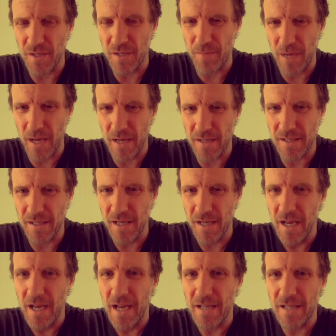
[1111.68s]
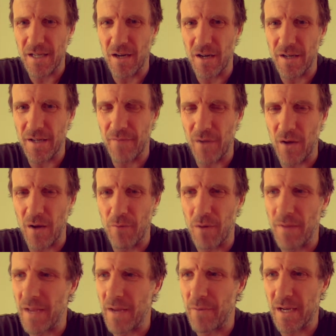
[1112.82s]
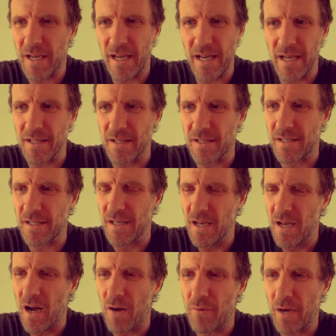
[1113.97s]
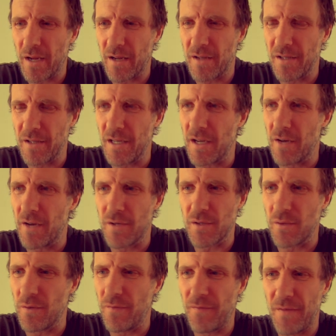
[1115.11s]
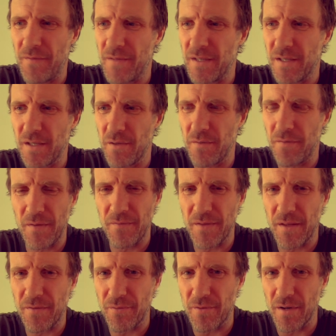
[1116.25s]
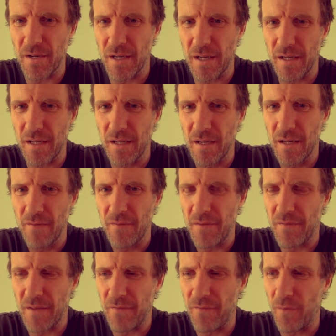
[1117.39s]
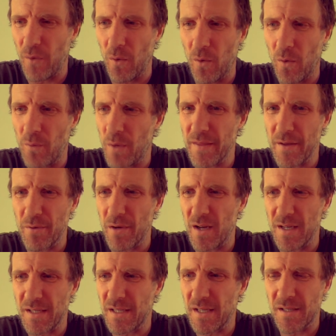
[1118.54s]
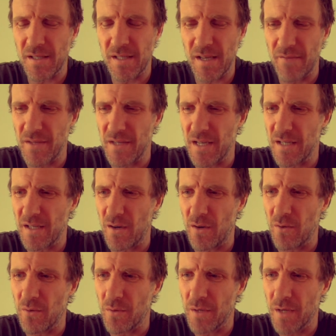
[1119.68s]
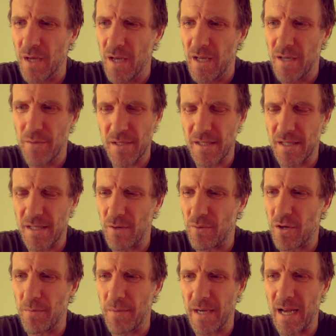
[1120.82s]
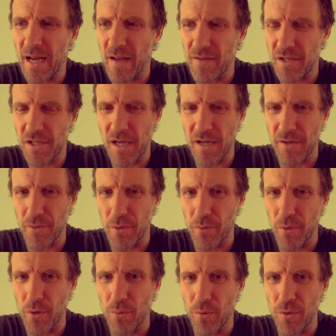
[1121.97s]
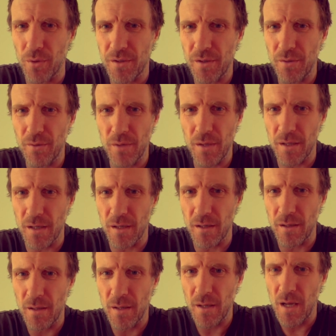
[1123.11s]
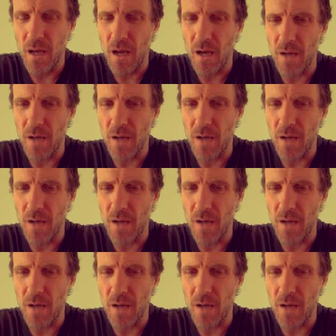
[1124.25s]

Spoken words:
ways. It's kind of like when they were kids, I reckon, sort of 52, 53, 54, when they were like 6 or 7 years old, you were still coming out of the shadow of World War II, weren't you? And